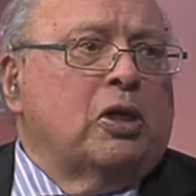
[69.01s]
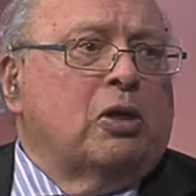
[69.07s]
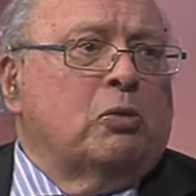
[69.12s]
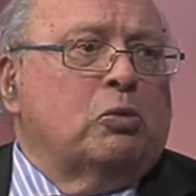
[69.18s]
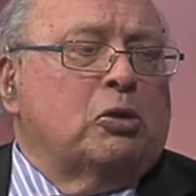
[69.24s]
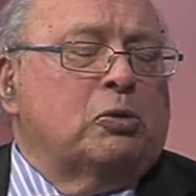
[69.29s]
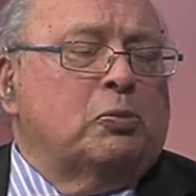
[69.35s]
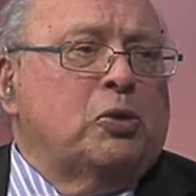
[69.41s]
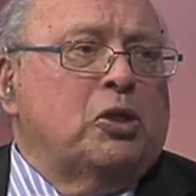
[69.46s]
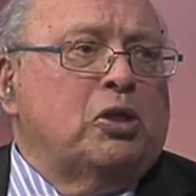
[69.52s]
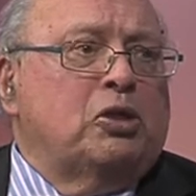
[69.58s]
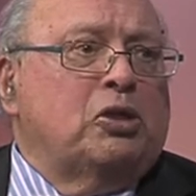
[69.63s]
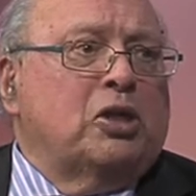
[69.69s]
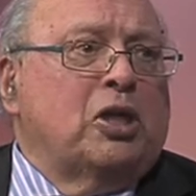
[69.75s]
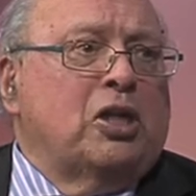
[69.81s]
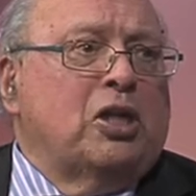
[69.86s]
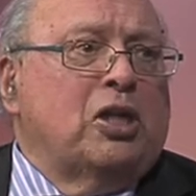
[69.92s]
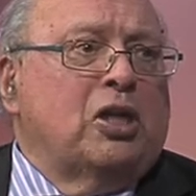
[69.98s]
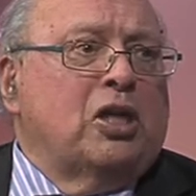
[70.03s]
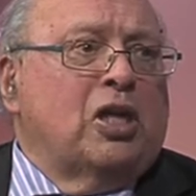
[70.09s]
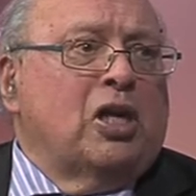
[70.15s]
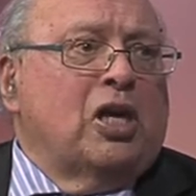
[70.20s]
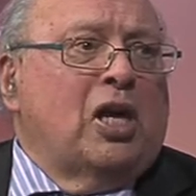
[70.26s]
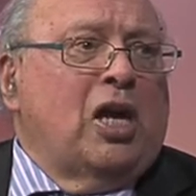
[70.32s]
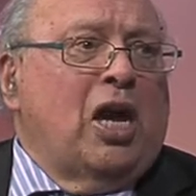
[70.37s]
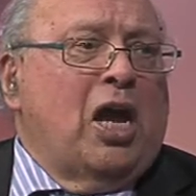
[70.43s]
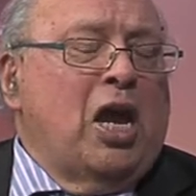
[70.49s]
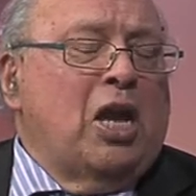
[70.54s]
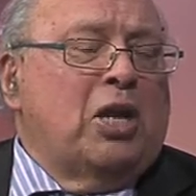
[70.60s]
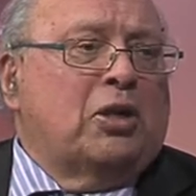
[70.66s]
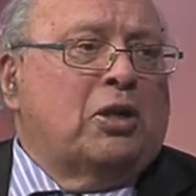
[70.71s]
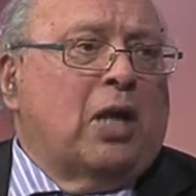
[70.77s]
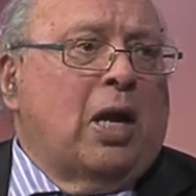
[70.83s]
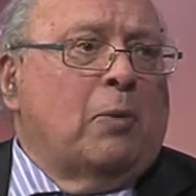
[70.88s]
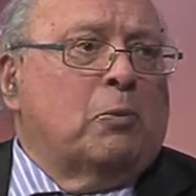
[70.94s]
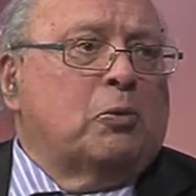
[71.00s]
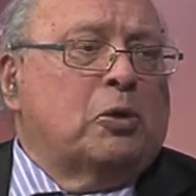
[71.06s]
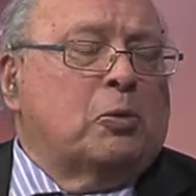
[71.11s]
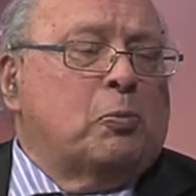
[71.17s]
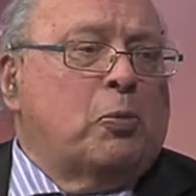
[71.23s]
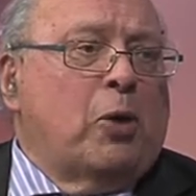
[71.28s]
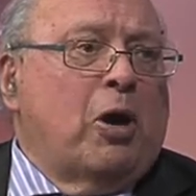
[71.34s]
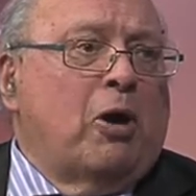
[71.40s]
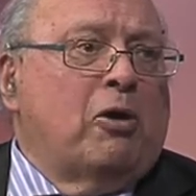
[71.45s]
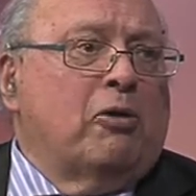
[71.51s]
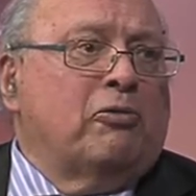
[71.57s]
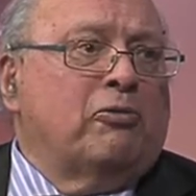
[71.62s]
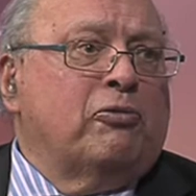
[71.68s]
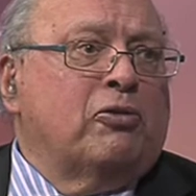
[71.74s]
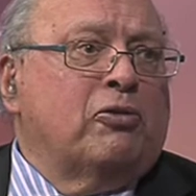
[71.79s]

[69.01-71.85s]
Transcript: which means you're getting 8 times the power